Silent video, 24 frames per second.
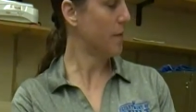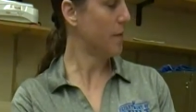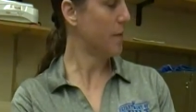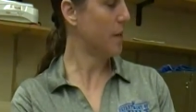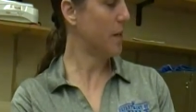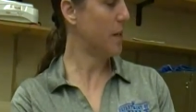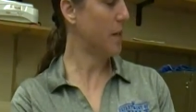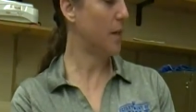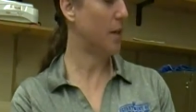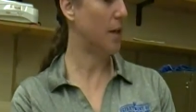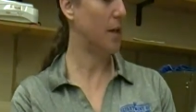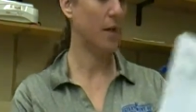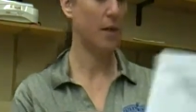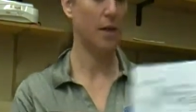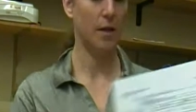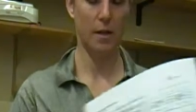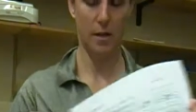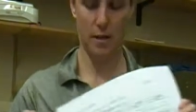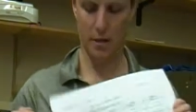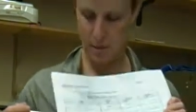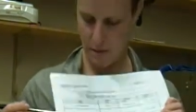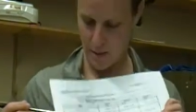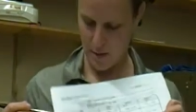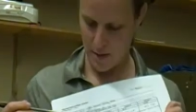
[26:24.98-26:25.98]

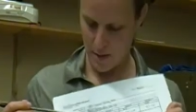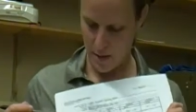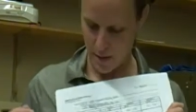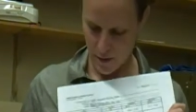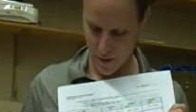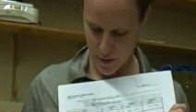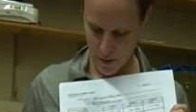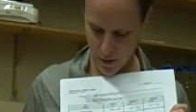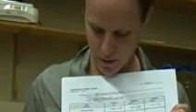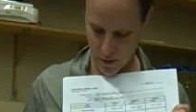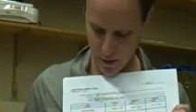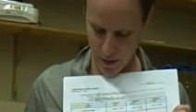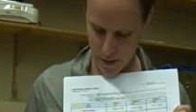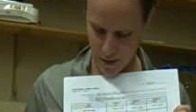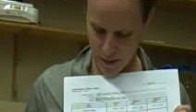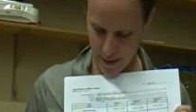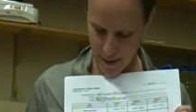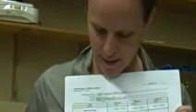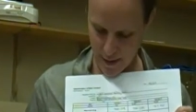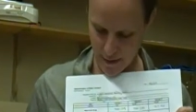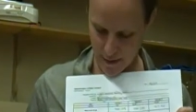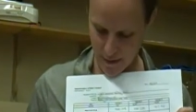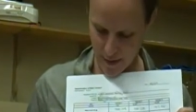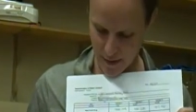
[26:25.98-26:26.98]
you're going
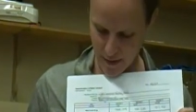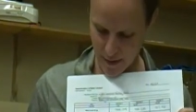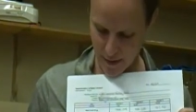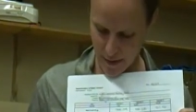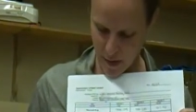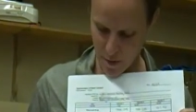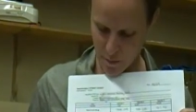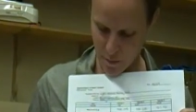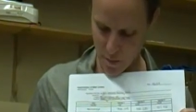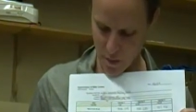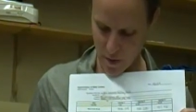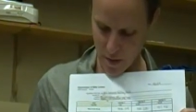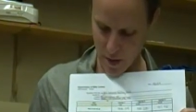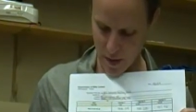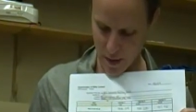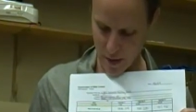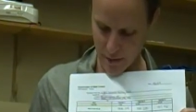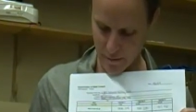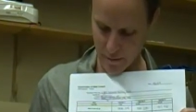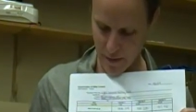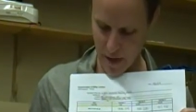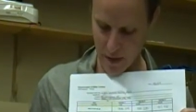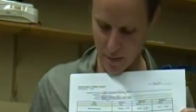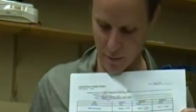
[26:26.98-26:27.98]
to take this number
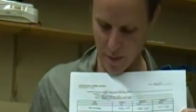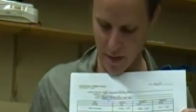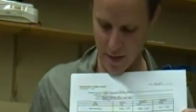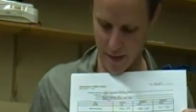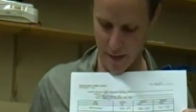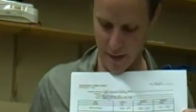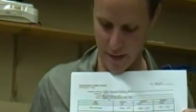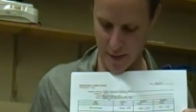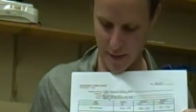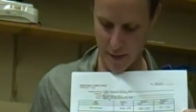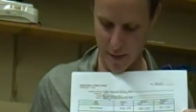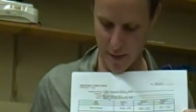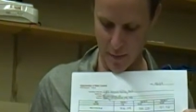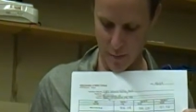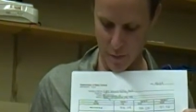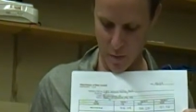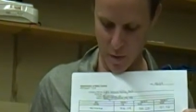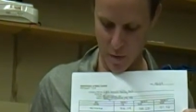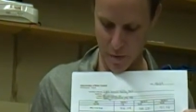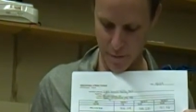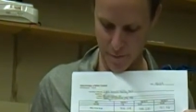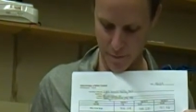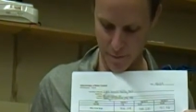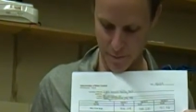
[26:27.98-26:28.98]
and divide by this
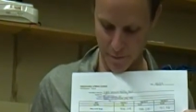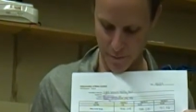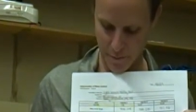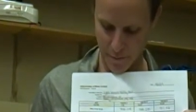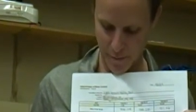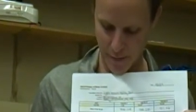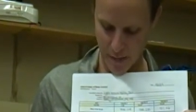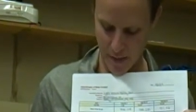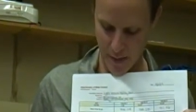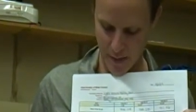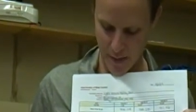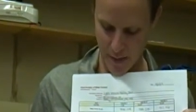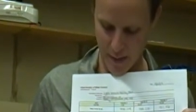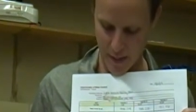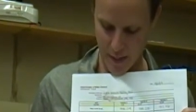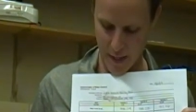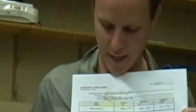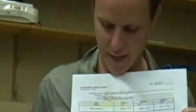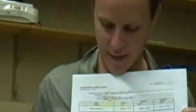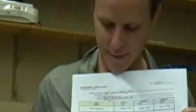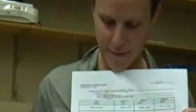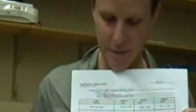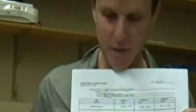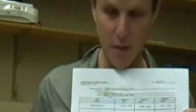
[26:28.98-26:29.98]
number,
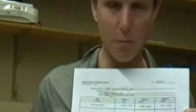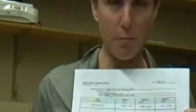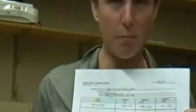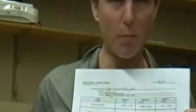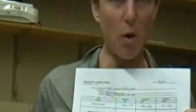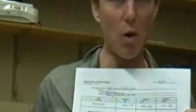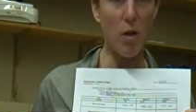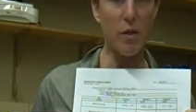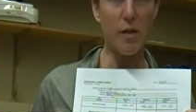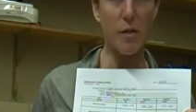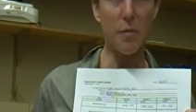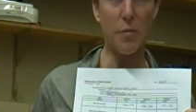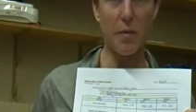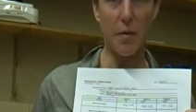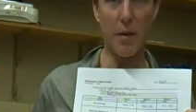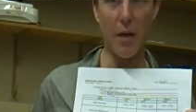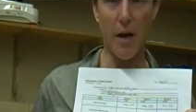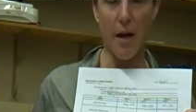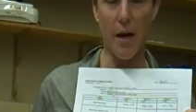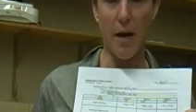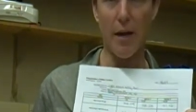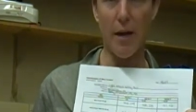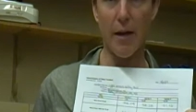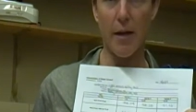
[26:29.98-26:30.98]
and then
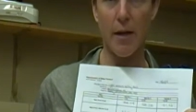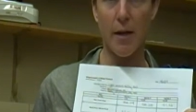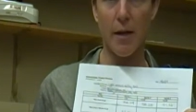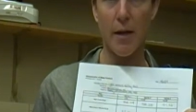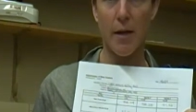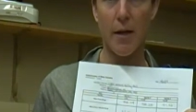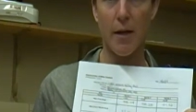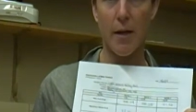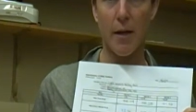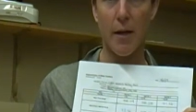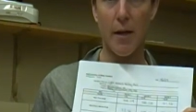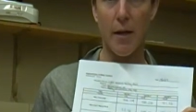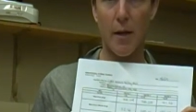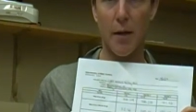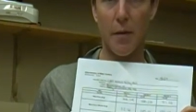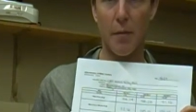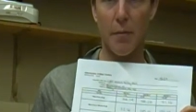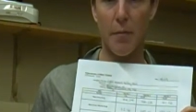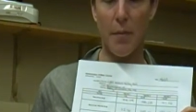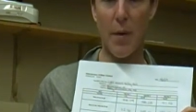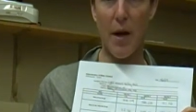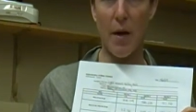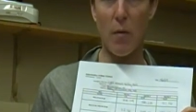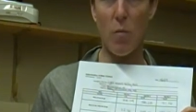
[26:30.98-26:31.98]
multiply
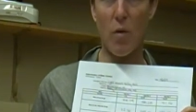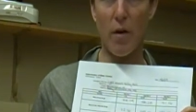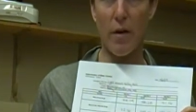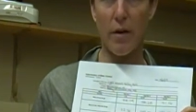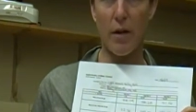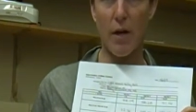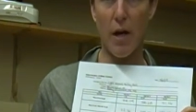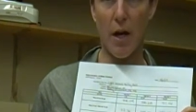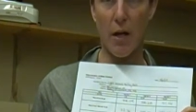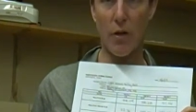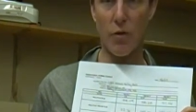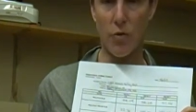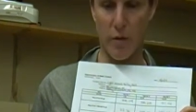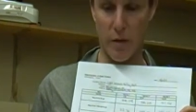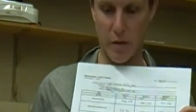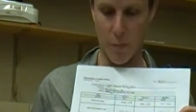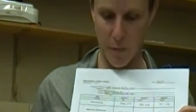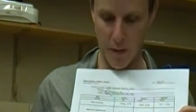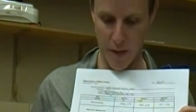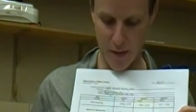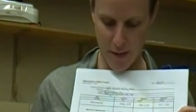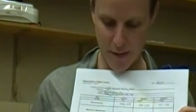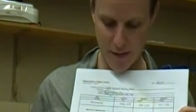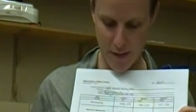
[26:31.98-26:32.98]
by
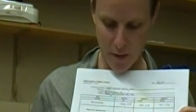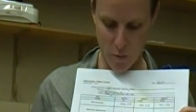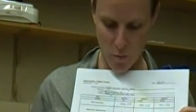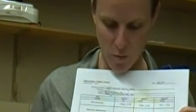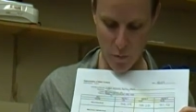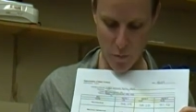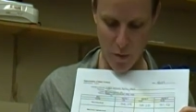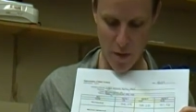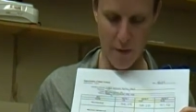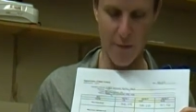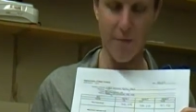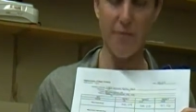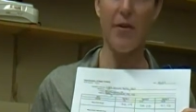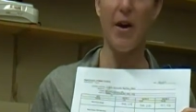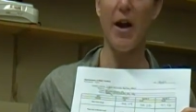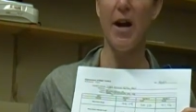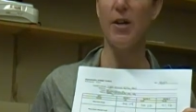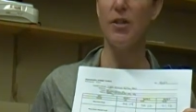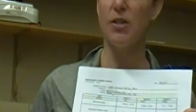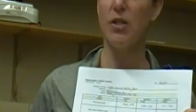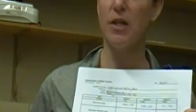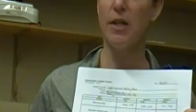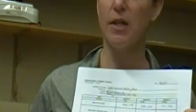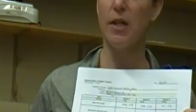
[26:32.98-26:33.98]
100, because it will be a
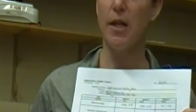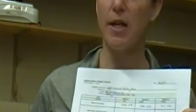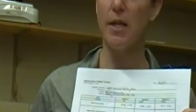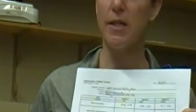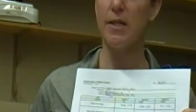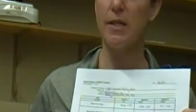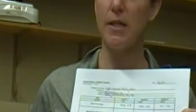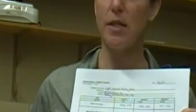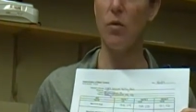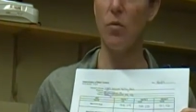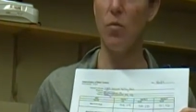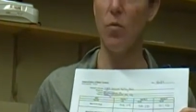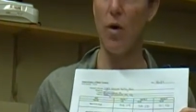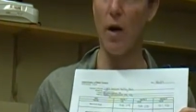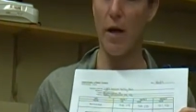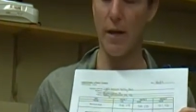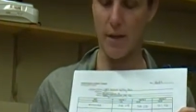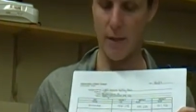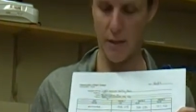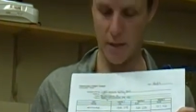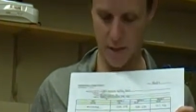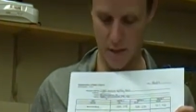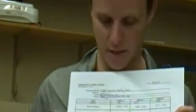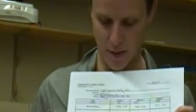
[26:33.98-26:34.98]
fraction less than
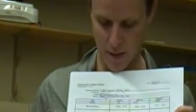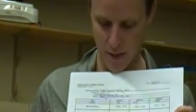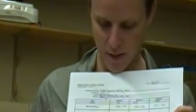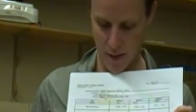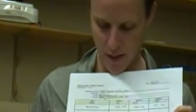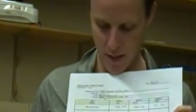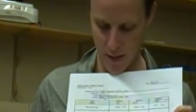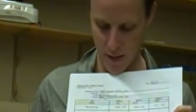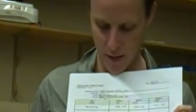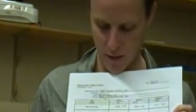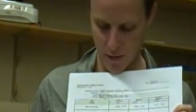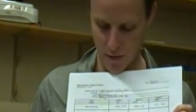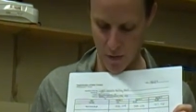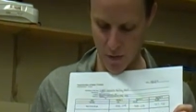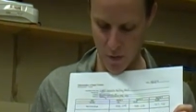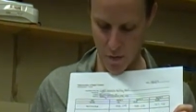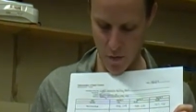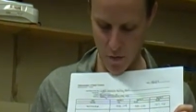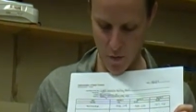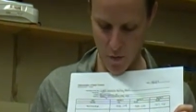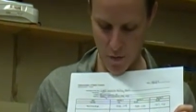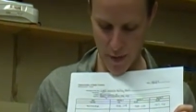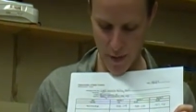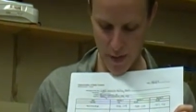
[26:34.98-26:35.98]
1.
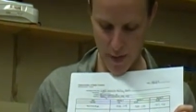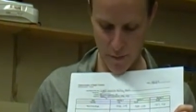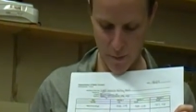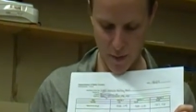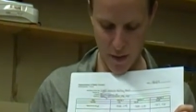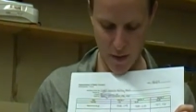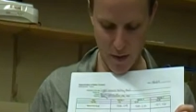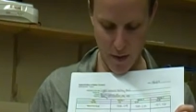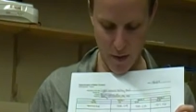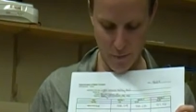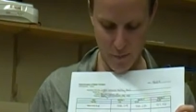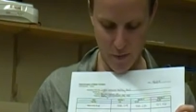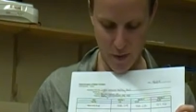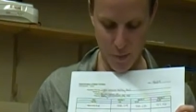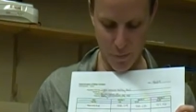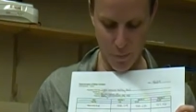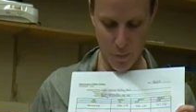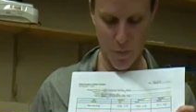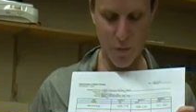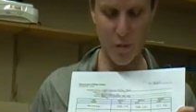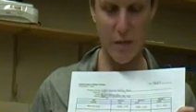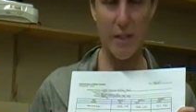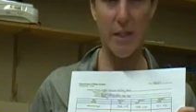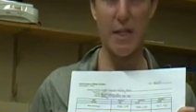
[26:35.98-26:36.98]
So it becomes a
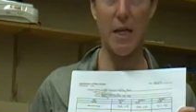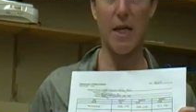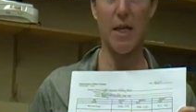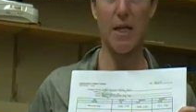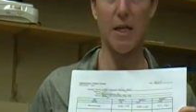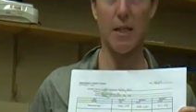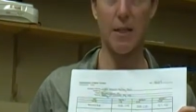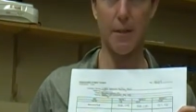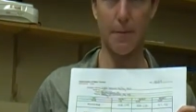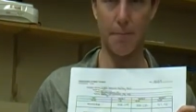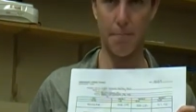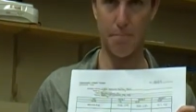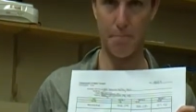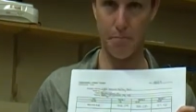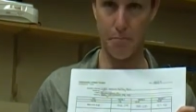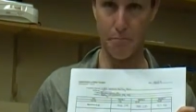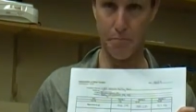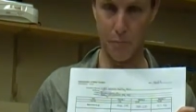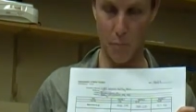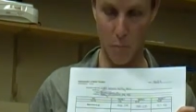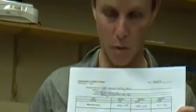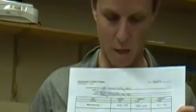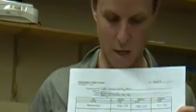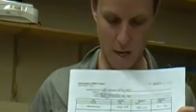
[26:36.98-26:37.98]
percent,
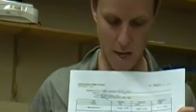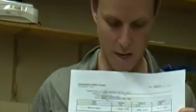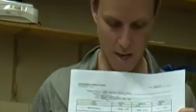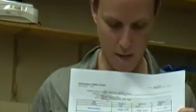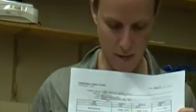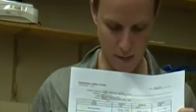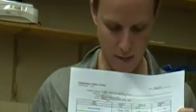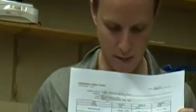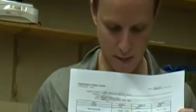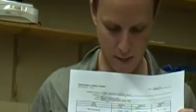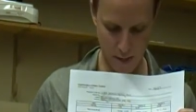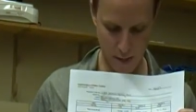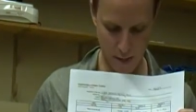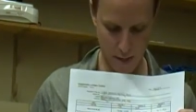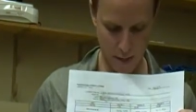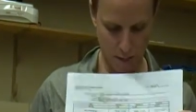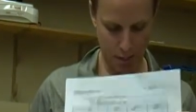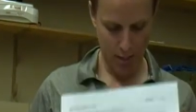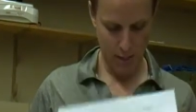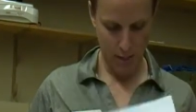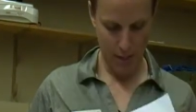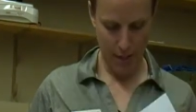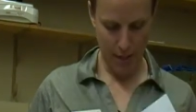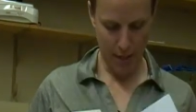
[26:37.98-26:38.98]
okay?
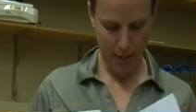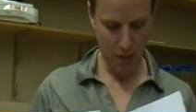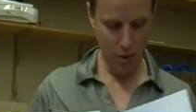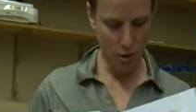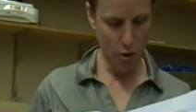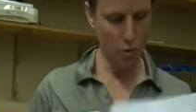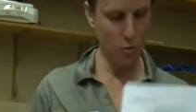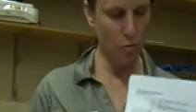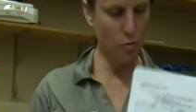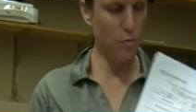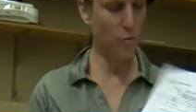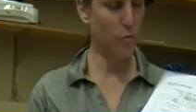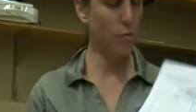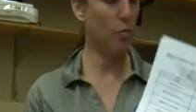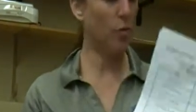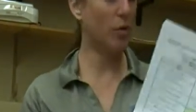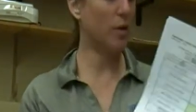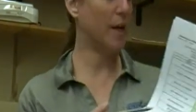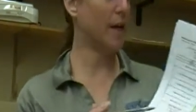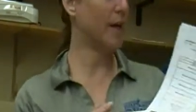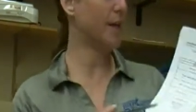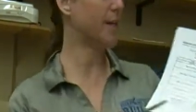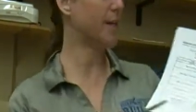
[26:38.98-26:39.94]
And you will